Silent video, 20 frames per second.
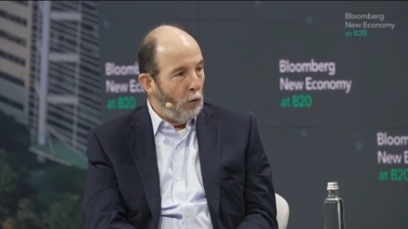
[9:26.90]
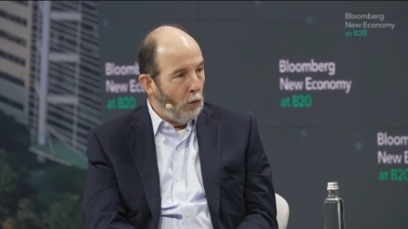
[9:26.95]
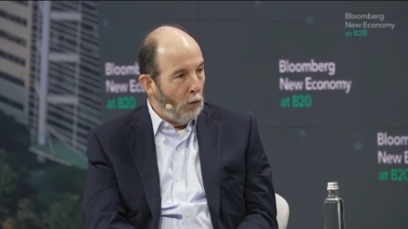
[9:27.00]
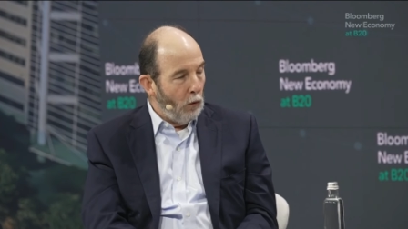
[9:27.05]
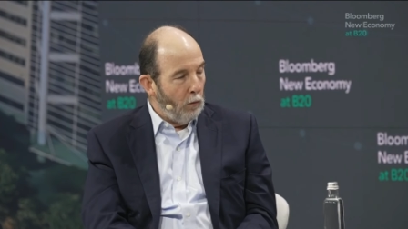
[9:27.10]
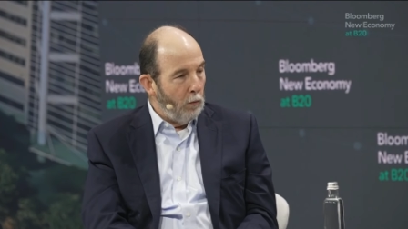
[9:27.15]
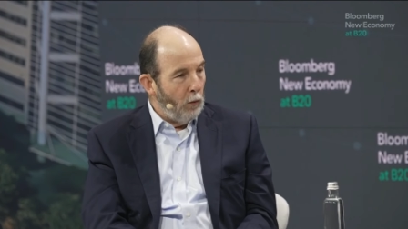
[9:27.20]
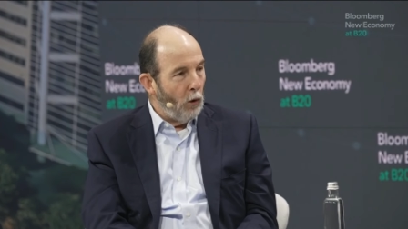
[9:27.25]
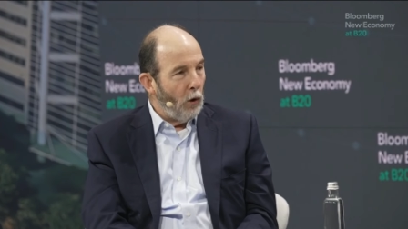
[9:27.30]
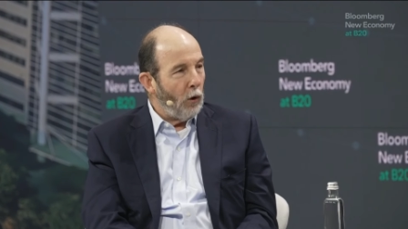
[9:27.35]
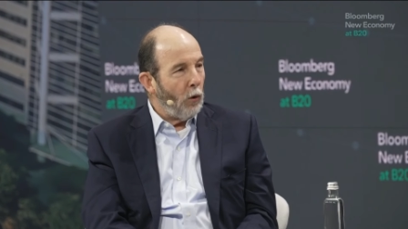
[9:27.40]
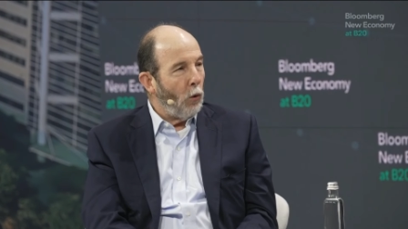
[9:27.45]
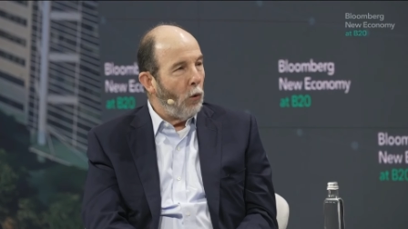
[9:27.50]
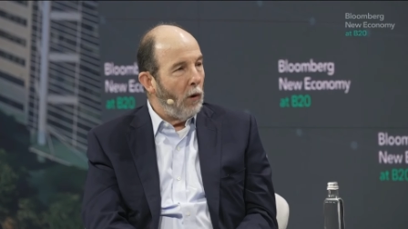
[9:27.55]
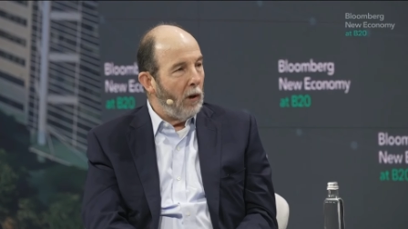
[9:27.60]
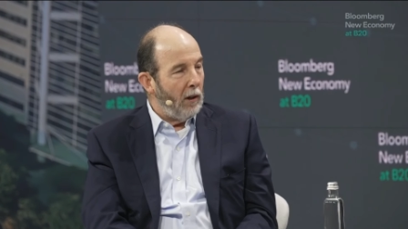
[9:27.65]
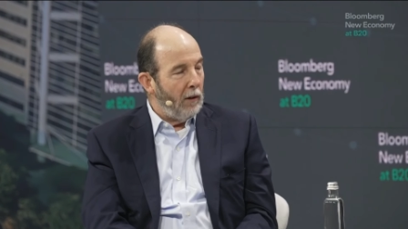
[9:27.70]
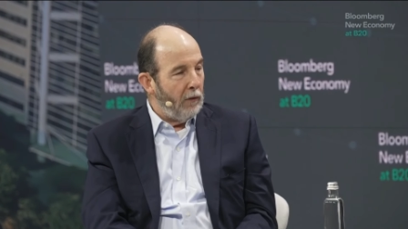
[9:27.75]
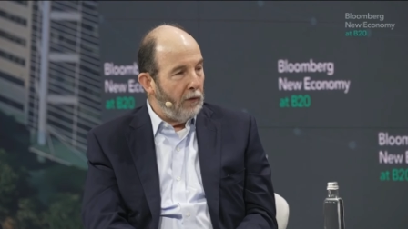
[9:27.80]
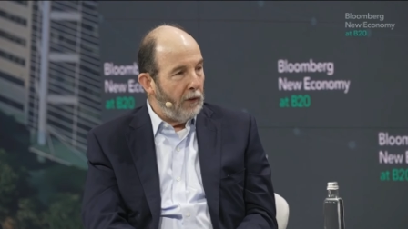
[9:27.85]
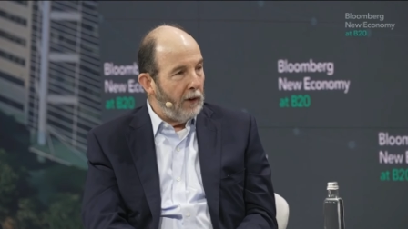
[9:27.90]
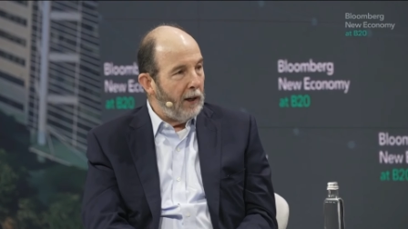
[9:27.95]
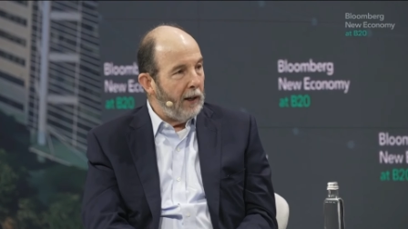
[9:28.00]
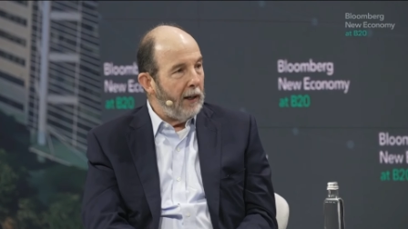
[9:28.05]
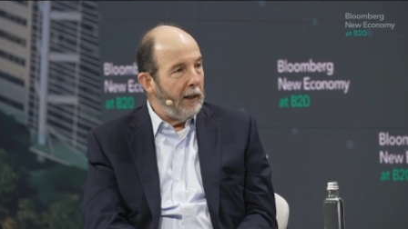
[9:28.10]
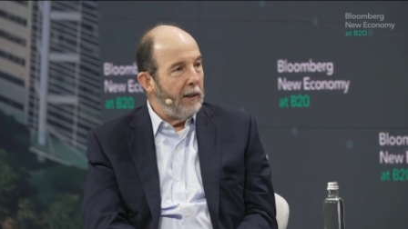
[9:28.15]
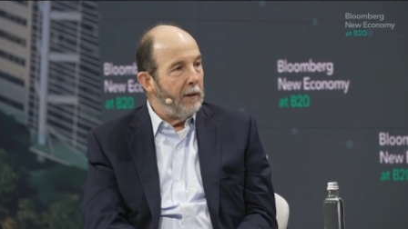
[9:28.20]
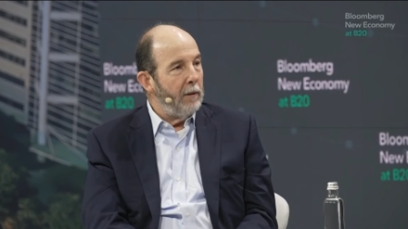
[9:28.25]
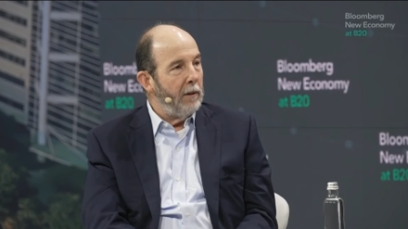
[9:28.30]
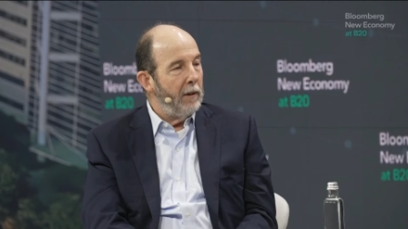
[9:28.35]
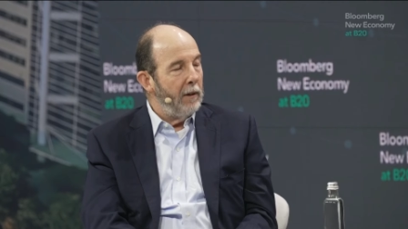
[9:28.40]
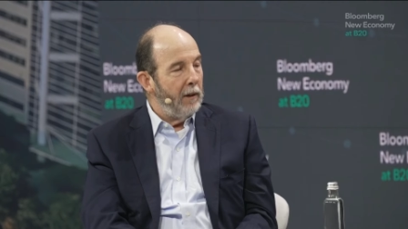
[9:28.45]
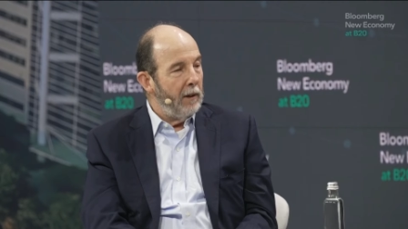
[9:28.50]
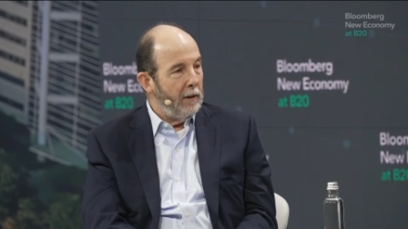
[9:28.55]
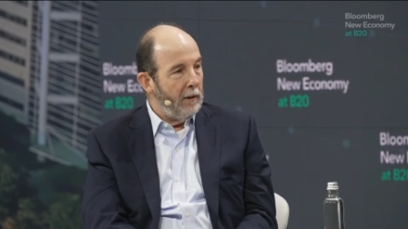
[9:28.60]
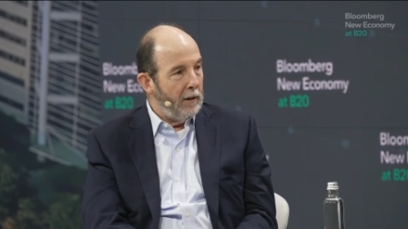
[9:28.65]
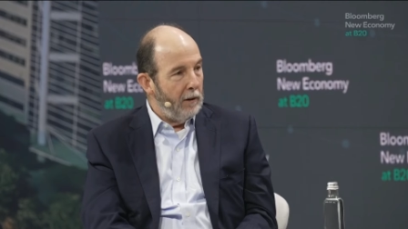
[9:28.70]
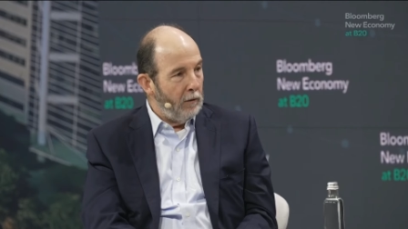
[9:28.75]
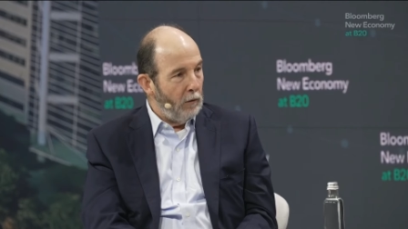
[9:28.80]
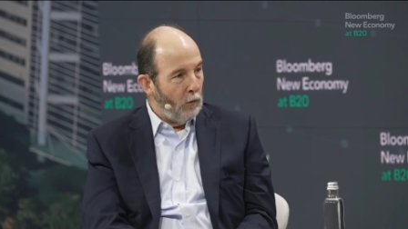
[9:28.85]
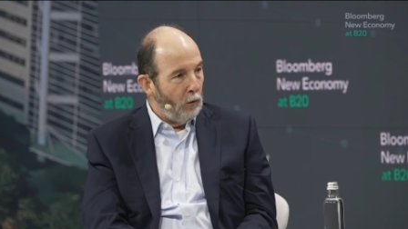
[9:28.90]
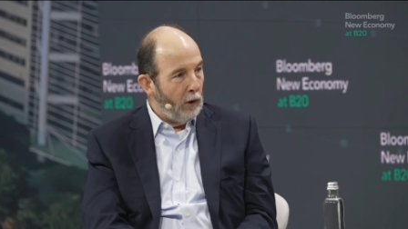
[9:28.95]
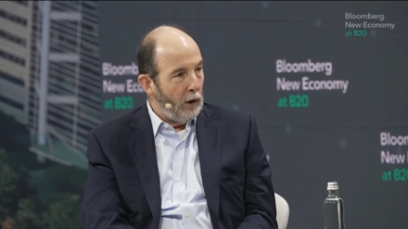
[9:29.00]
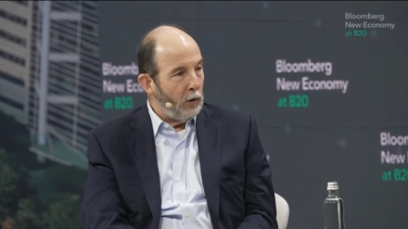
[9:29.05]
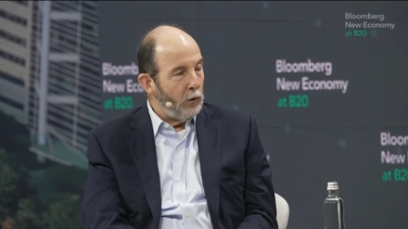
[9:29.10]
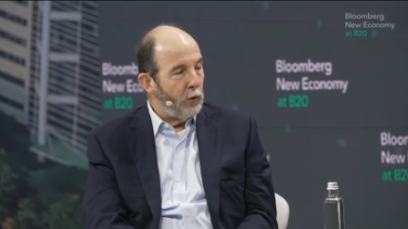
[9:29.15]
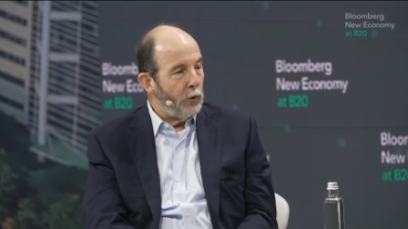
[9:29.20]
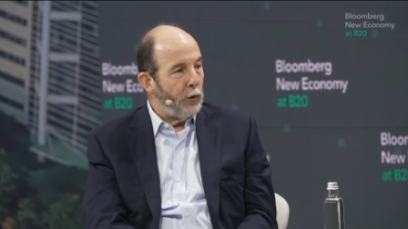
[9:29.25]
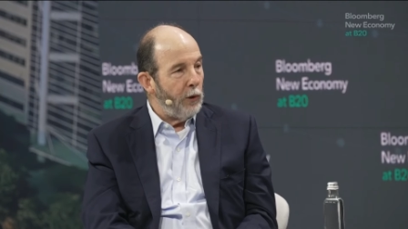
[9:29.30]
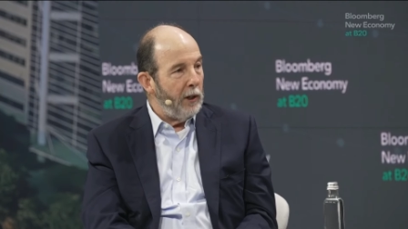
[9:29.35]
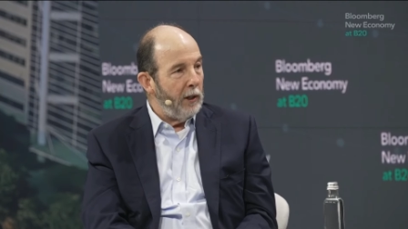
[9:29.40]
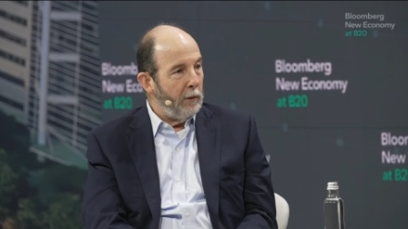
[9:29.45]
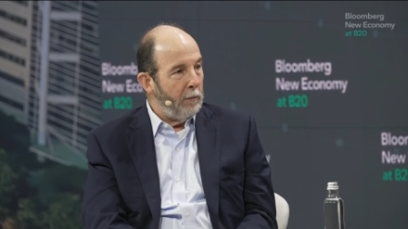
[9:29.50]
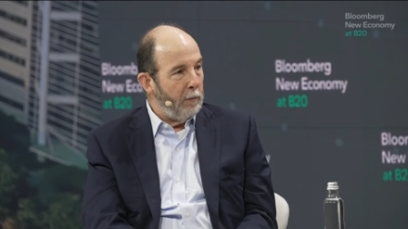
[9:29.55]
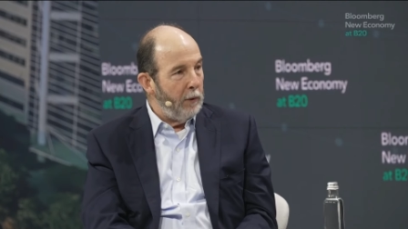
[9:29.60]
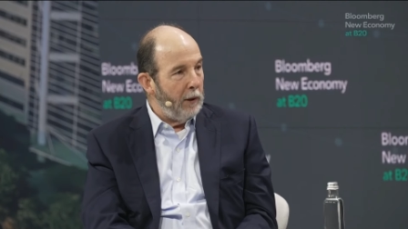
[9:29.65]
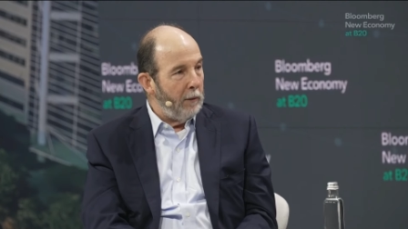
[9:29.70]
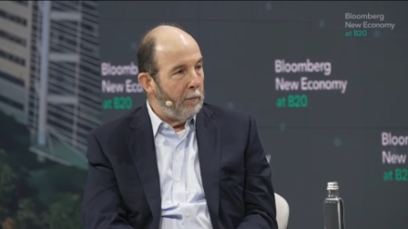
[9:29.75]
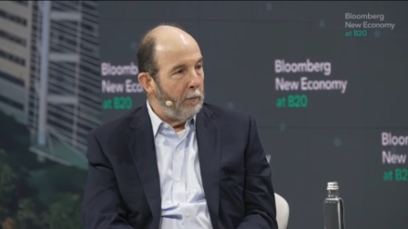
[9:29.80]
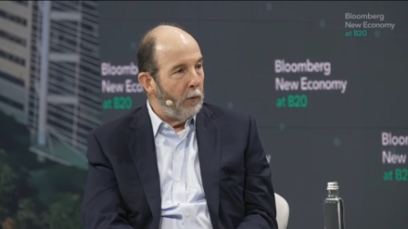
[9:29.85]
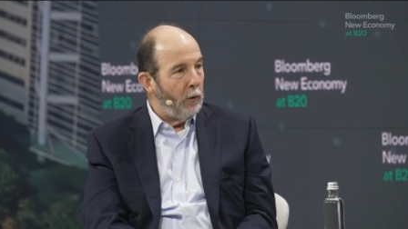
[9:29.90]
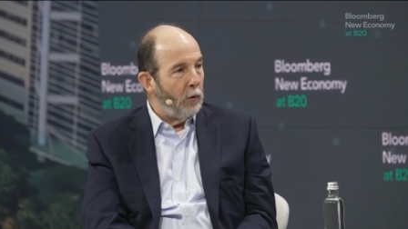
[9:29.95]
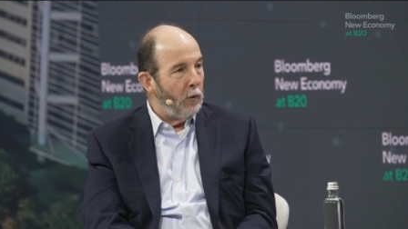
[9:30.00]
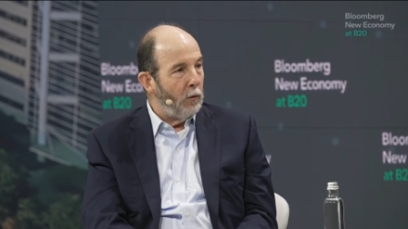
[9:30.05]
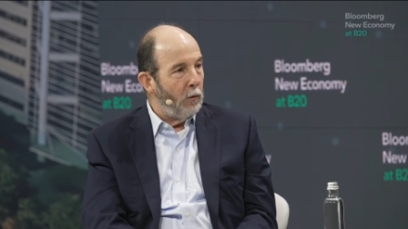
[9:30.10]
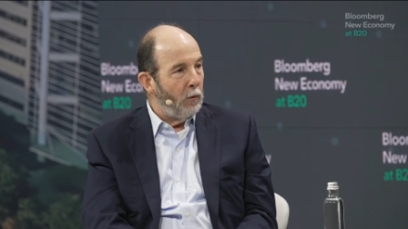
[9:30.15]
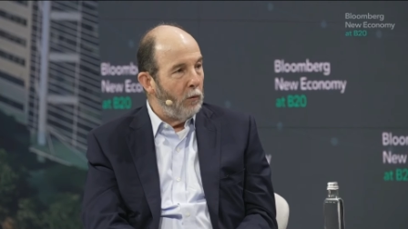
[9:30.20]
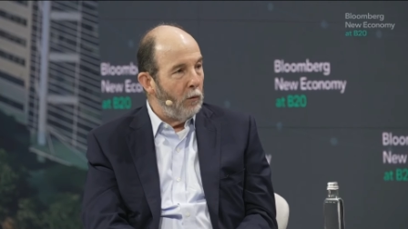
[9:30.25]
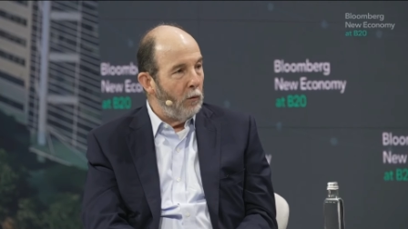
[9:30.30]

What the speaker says: more qualified, well-trained people